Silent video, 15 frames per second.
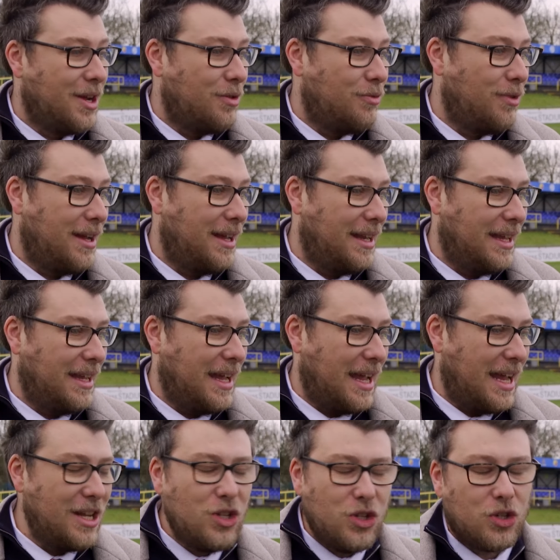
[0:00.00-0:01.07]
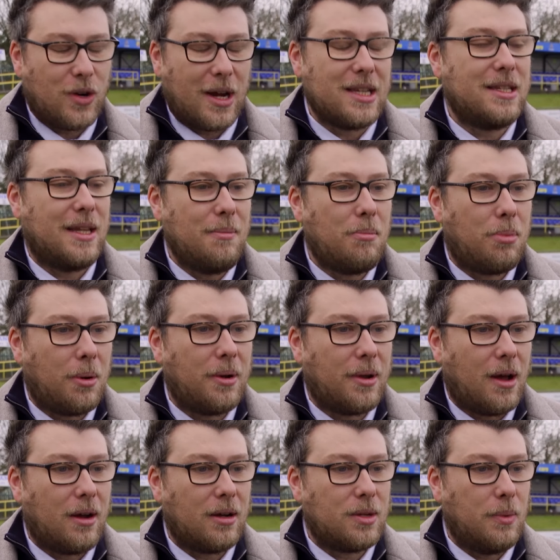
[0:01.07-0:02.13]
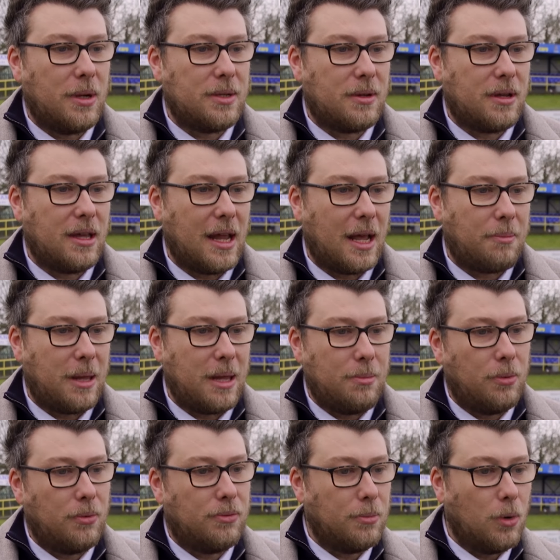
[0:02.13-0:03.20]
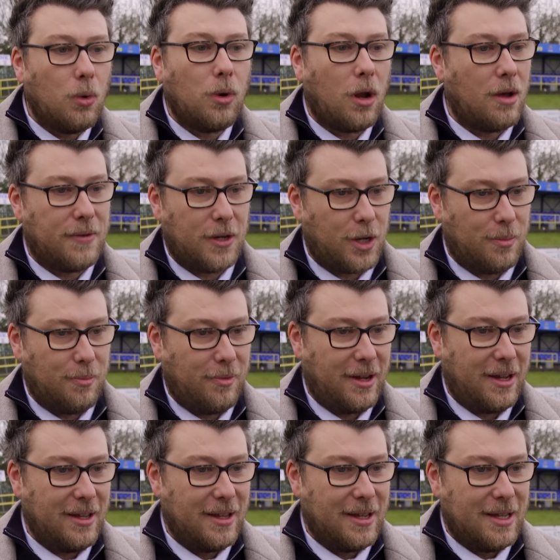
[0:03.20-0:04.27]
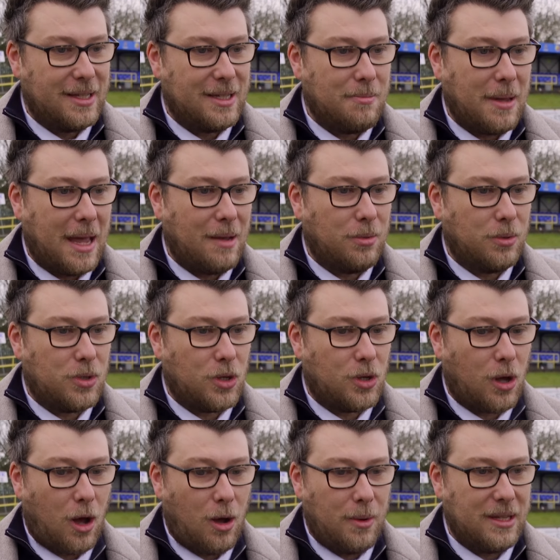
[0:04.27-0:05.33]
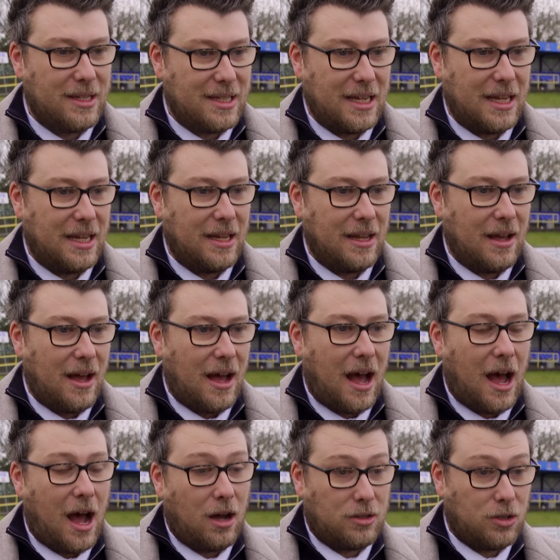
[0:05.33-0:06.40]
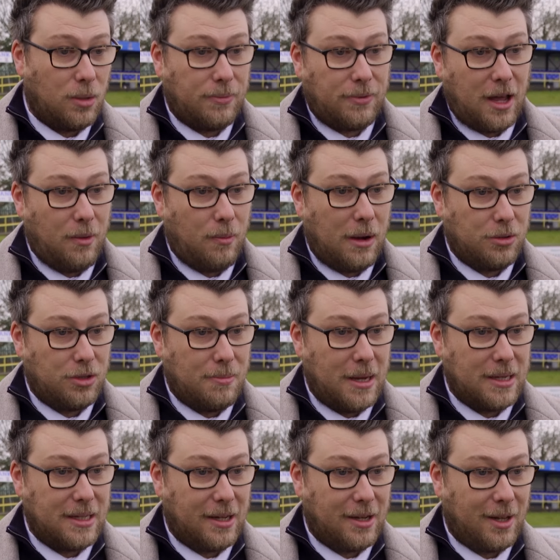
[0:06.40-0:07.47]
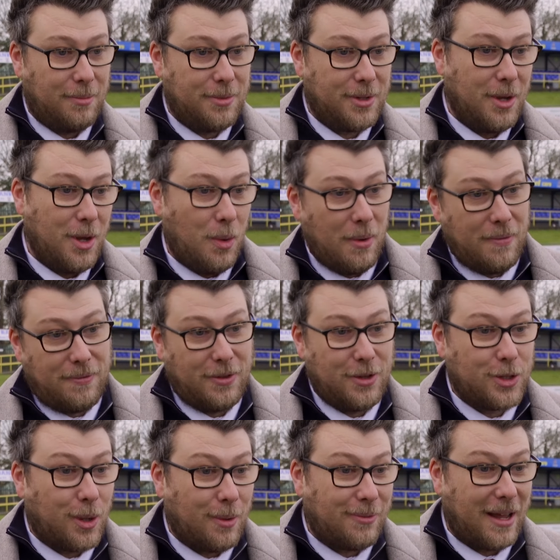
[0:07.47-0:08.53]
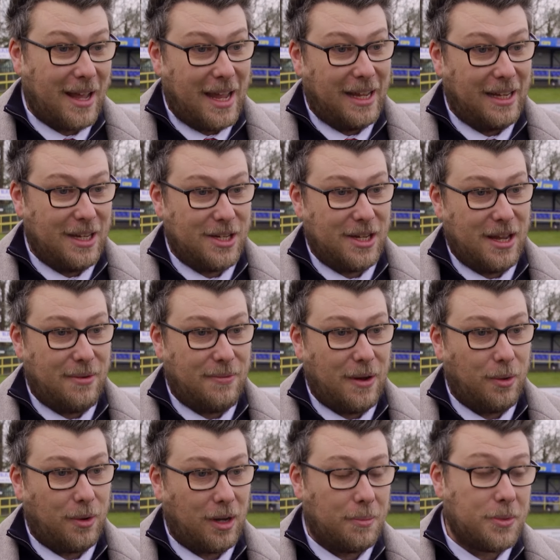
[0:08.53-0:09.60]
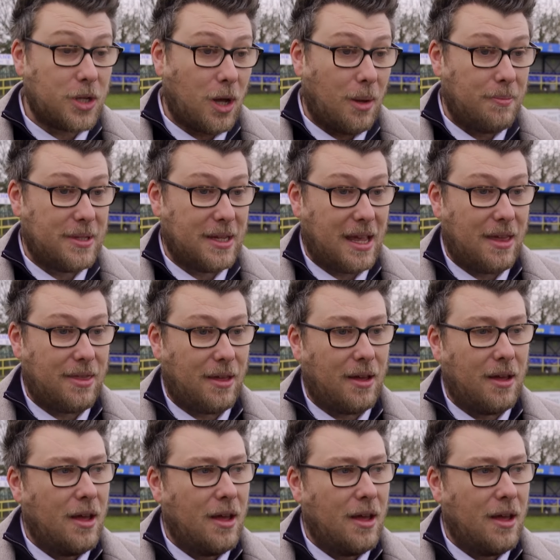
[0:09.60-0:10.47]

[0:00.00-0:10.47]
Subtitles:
really interesting product which connect people from all over Cymru to be able to go and see our top flight Welsh domestic clubs with the top flight English EFL clubs come together.